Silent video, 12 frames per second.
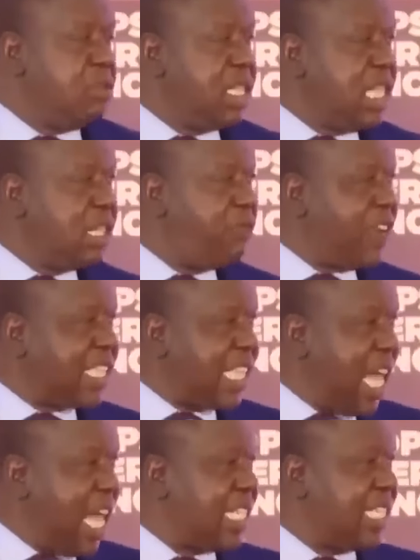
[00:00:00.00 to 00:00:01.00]
Not this
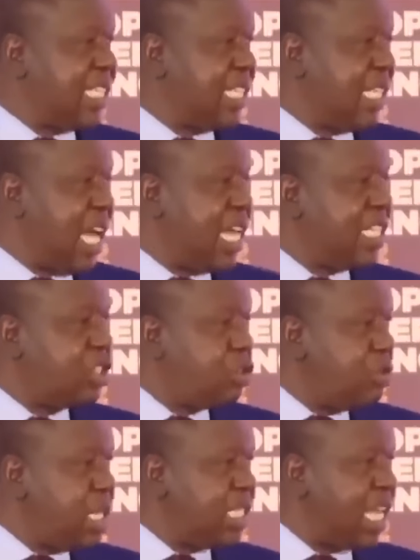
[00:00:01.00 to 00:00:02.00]
facade and
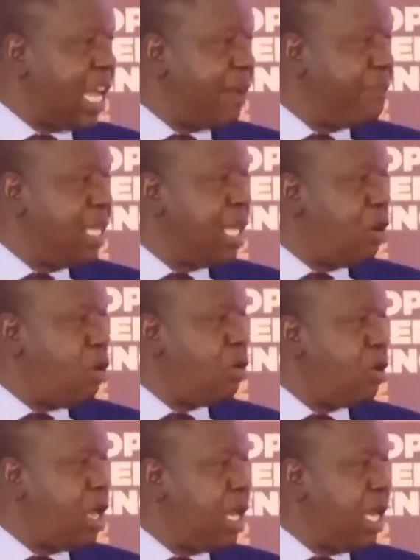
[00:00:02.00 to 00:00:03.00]
stories that are being
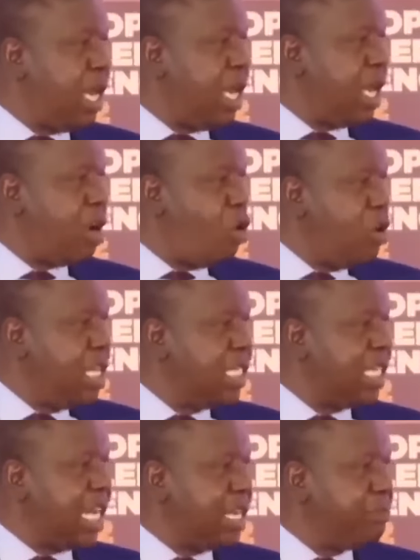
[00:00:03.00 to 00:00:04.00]

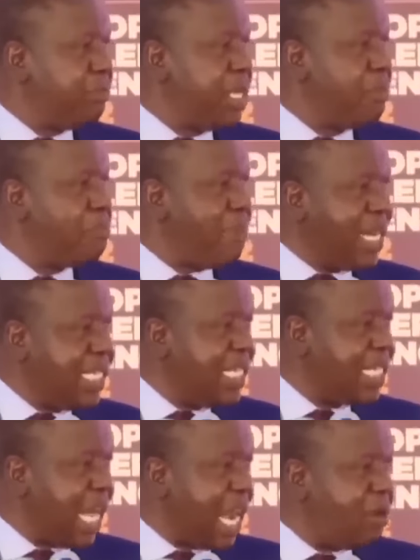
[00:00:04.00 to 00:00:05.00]
coined and being
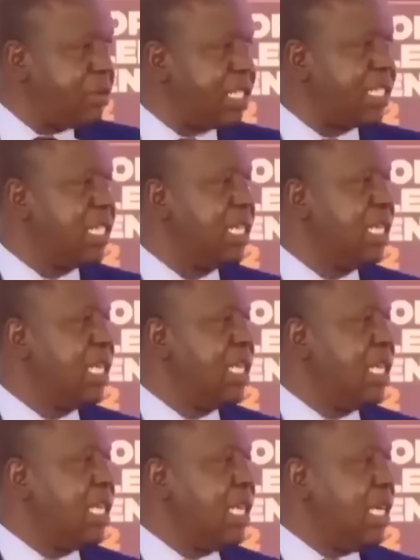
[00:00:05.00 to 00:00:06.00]
bandied around,
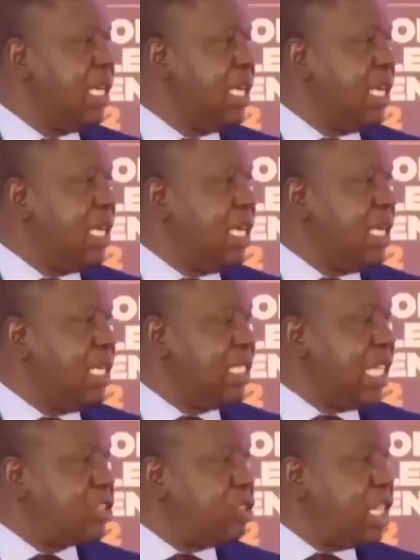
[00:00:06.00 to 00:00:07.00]

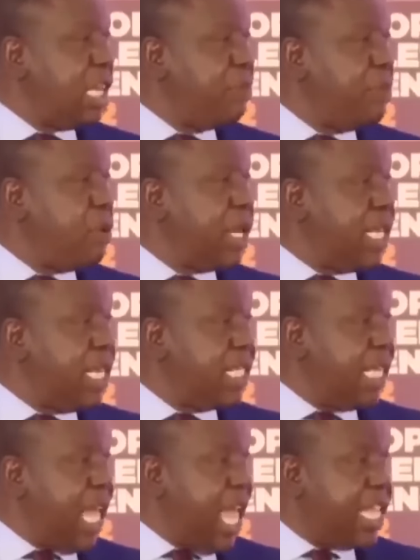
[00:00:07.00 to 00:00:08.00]
just so that people
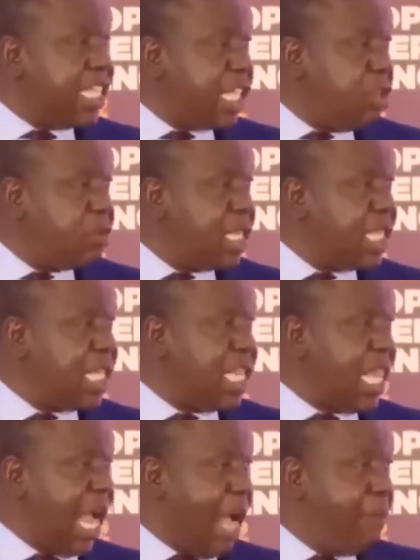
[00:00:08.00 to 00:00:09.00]
create excuses
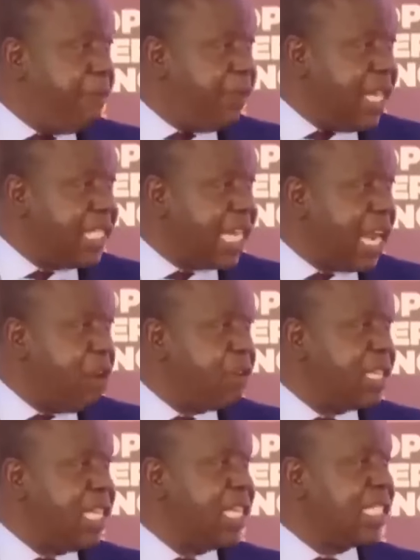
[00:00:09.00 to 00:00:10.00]
and they camouflage
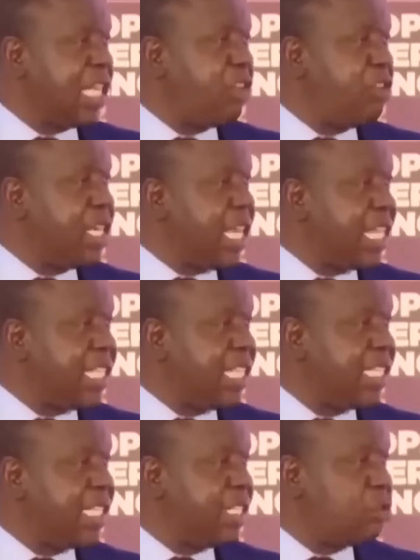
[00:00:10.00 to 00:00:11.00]
around things that don't
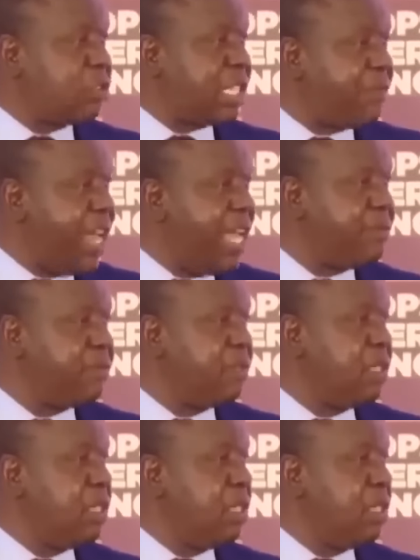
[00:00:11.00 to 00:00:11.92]
exist to survive,